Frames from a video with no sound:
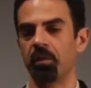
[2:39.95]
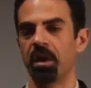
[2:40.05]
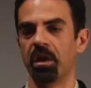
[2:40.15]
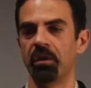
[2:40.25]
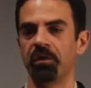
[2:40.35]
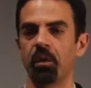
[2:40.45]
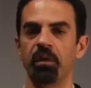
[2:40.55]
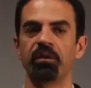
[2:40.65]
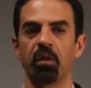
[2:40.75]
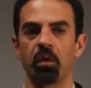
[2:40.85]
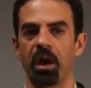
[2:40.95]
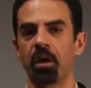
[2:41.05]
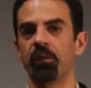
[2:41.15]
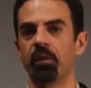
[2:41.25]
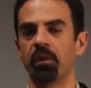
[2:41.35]
because they were so
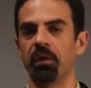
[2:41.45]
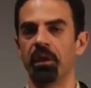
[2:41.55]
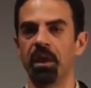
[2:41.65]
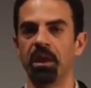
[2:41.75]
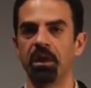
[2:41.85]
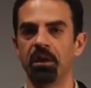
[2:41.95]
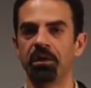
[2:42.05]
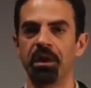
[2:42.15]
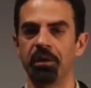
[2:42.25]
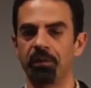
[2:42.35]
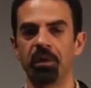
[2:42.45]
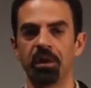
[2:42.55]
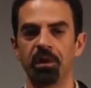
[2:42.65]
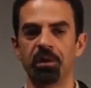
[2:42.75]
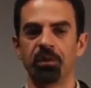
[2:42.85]
careful that they didn't
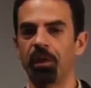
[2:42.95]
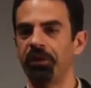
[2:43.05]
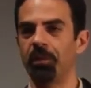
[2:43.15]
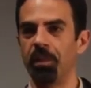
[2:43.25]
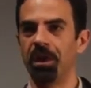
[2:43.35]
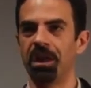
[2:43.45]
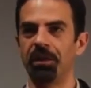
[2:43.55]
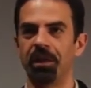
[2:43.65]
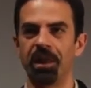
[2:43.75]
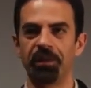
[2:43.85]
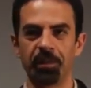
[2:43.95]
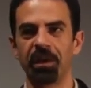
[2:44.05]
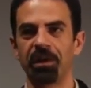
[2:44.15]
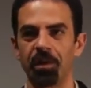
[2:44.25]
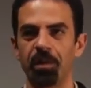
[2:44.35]
trust somebody, and then
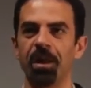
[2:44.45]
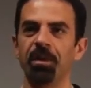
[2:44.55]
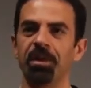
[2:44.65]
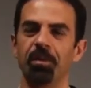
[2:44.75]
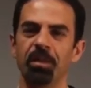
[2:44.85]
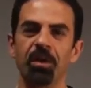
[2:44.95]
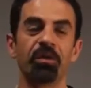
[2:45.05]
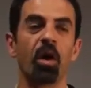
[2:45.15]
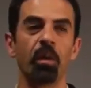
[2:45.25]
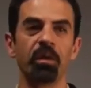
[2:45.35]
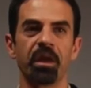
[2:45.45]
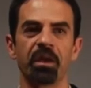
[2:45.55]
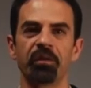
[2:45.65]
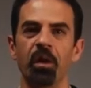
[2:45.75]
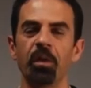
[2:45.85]
something terrible happened to them. It's always
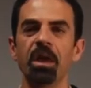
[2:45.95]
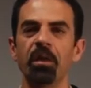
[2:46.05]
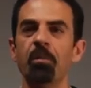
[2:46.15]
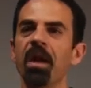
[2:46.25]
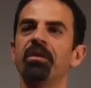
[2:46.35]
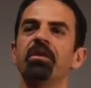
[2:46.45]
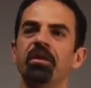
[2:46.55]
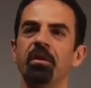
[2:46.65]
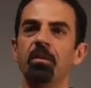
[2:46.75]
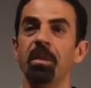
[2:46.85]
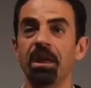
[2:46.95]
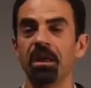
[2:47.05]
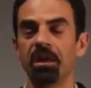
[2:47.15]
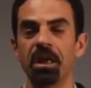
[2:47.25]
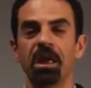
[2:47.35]
the message in the
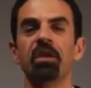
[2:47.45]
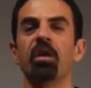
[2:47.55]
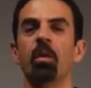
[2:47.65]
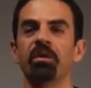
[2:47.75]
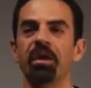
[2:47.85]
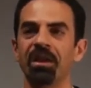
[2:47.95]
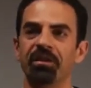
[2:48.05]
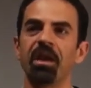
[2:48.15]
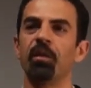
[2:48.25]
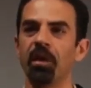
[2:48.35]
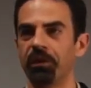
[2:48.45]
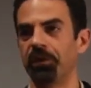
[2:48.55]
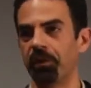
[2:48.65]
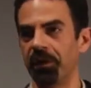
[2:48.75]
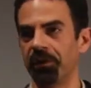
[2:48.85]
media is always like it's safer not to
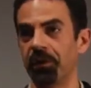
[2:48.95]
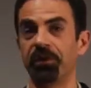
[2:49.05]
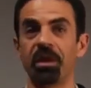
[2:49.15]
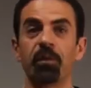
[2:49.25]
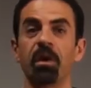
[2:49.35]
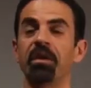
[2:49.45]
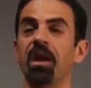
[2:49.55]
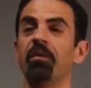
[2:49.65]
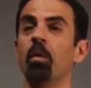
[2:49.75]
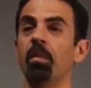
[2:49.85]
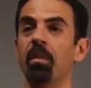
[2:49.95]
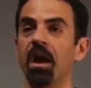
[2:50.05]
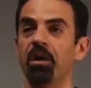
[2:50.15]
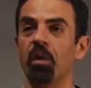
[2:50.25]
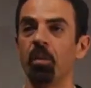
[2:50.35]
trust, or it's safer not to have an open mind or an